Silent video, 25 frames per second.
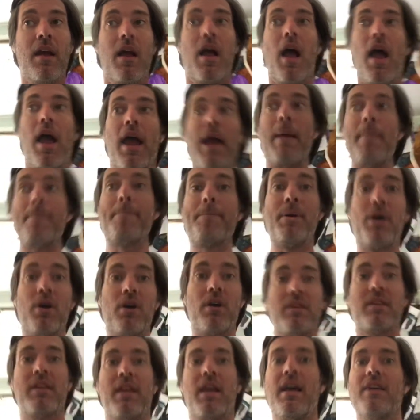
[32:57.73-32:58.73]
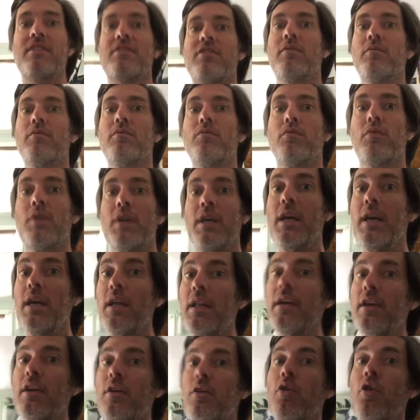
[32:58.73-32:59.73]
a book that has some really
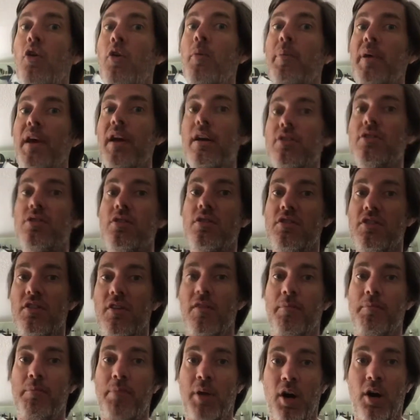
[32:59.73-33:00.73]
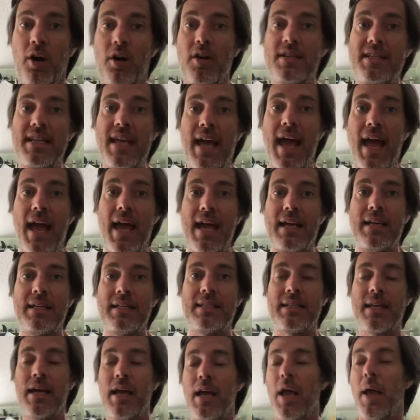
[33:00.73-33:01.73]
cool pictures of birds' eggs,
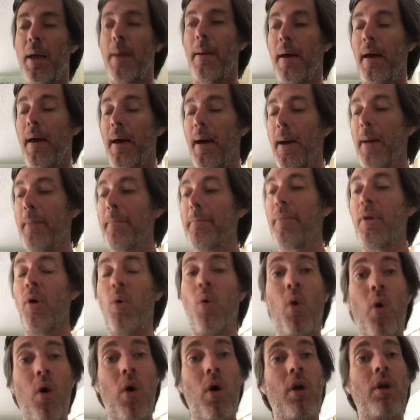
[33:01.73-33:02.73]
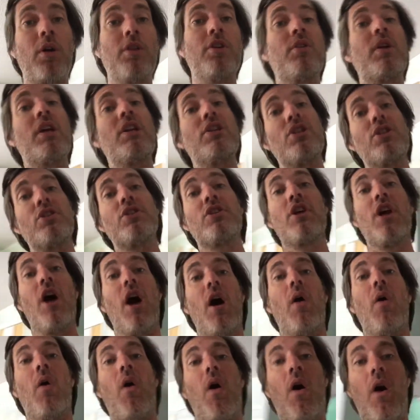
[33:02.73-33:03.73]
or you can just go
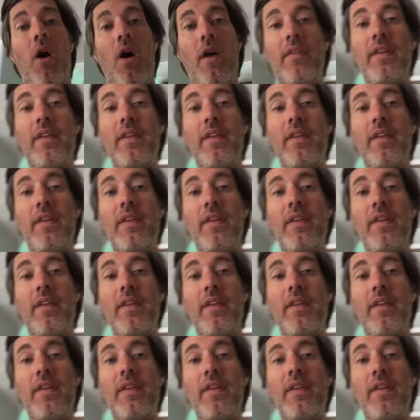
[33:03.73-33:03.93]
on the